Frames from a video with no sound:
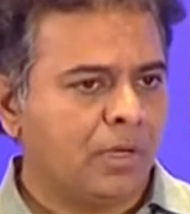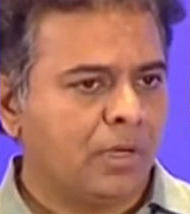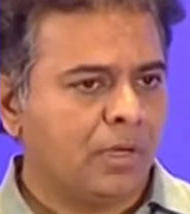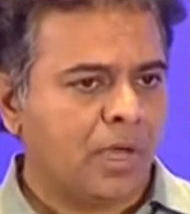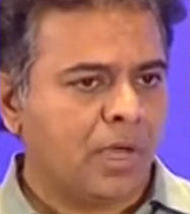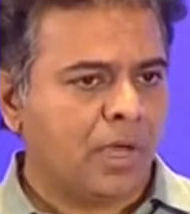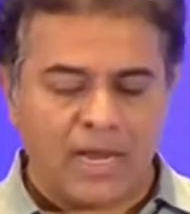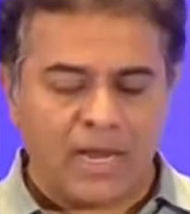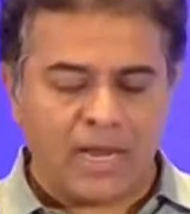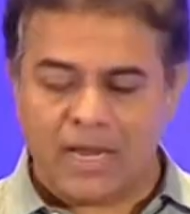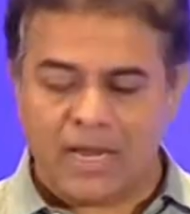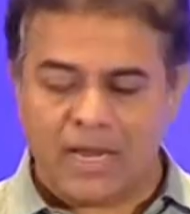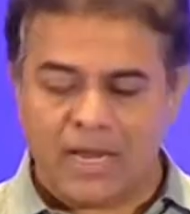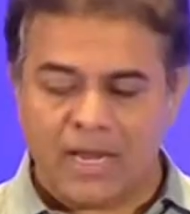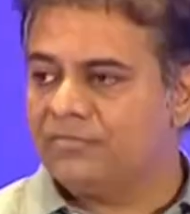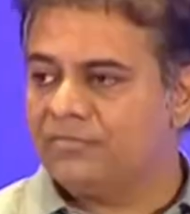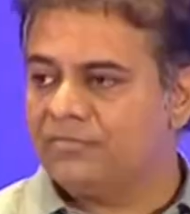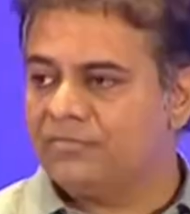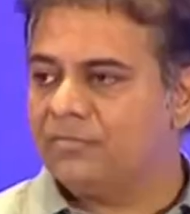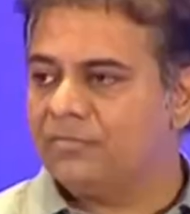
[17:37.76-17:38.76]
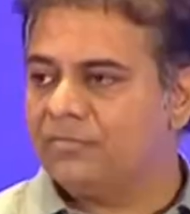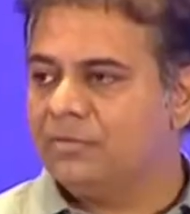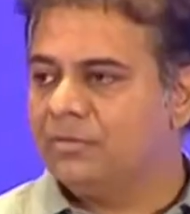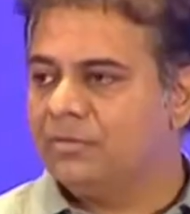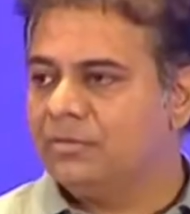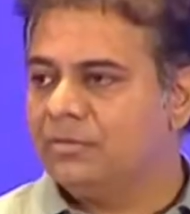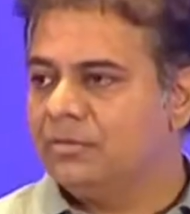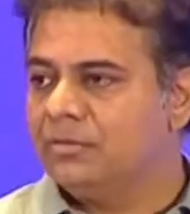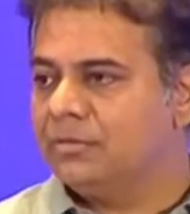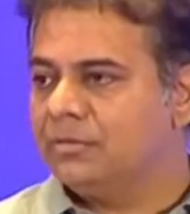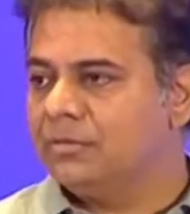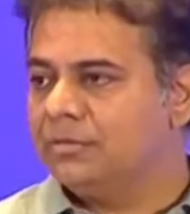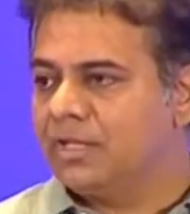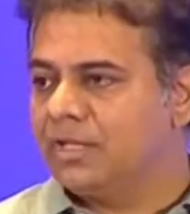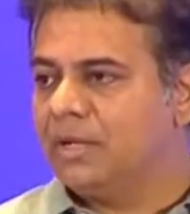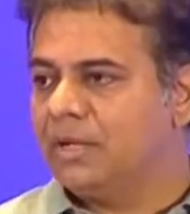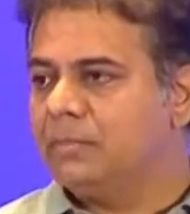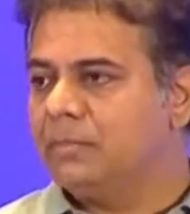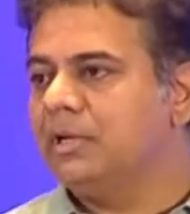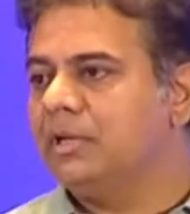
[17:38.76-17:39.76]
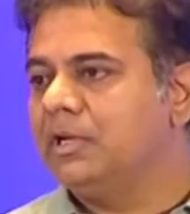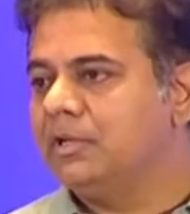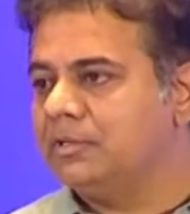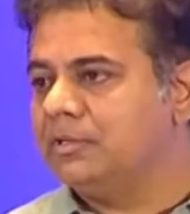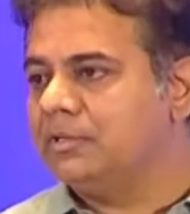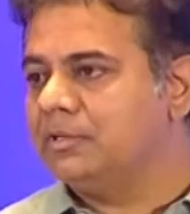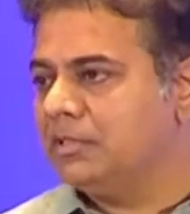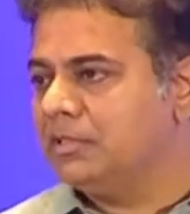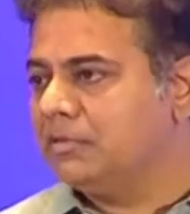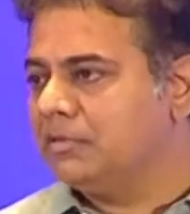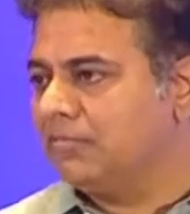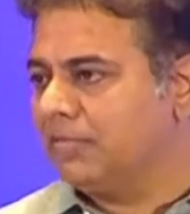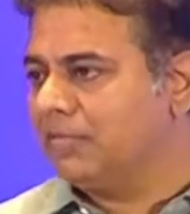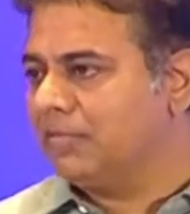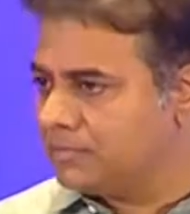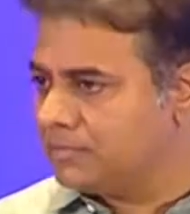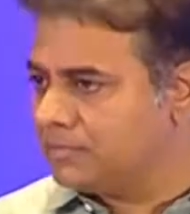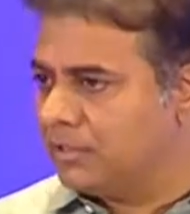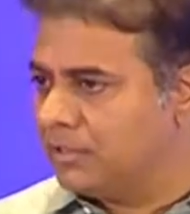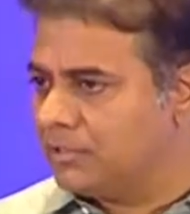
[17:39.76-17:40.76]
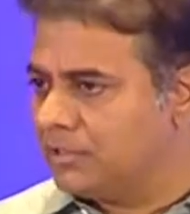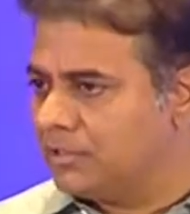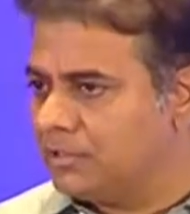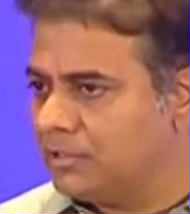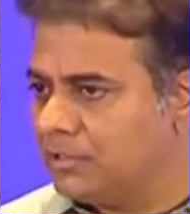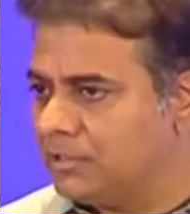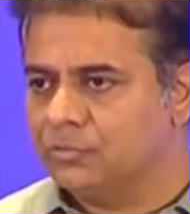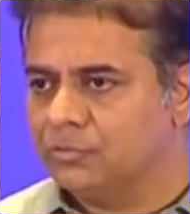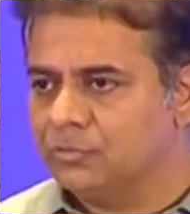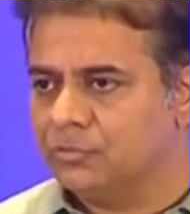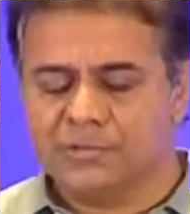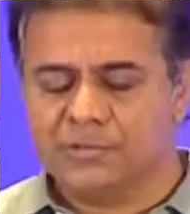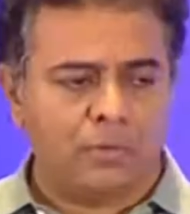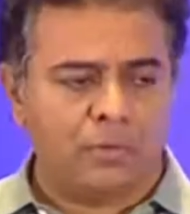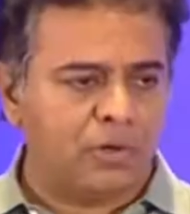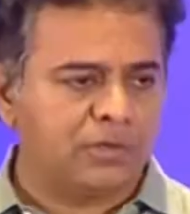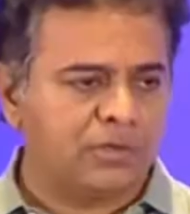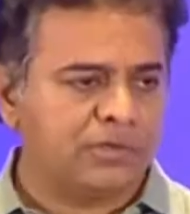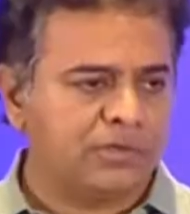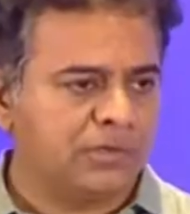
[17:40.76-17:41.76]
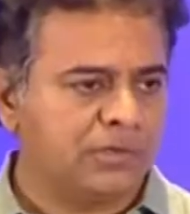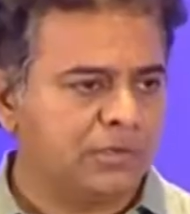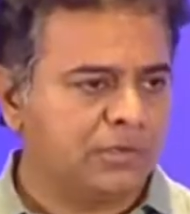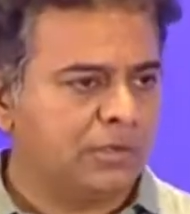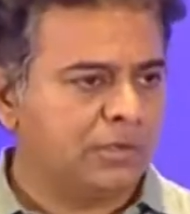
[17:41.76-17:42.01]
I have the ability and the flexibility through this policy